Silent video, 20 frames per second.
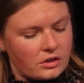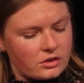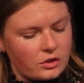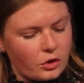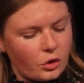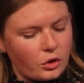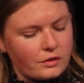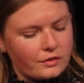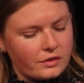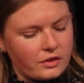
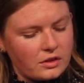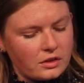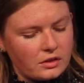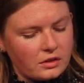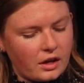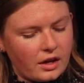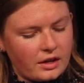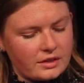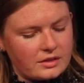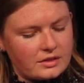So over the
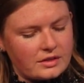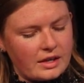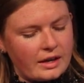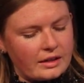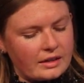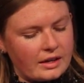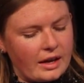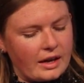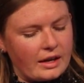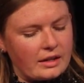last
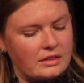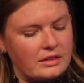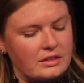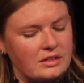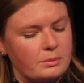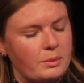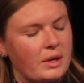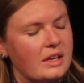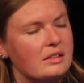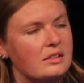decade, the
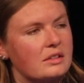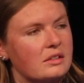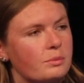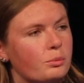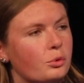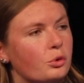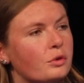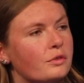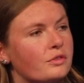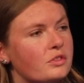space has
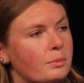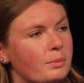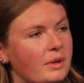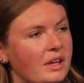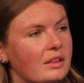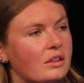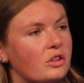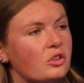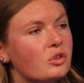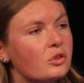proved to
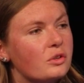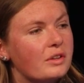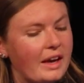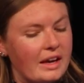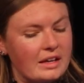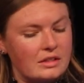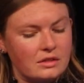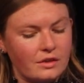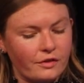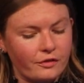be the
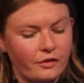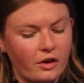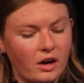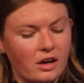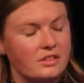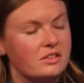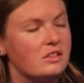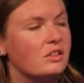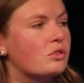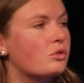UK's
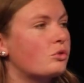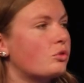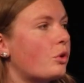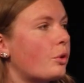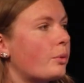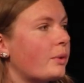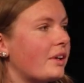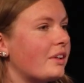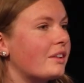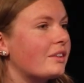fastest
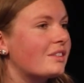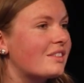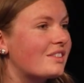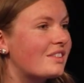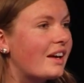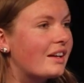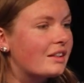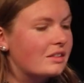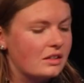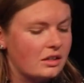growing
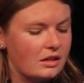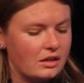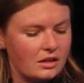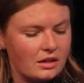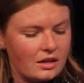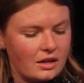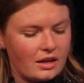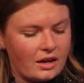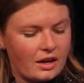sector,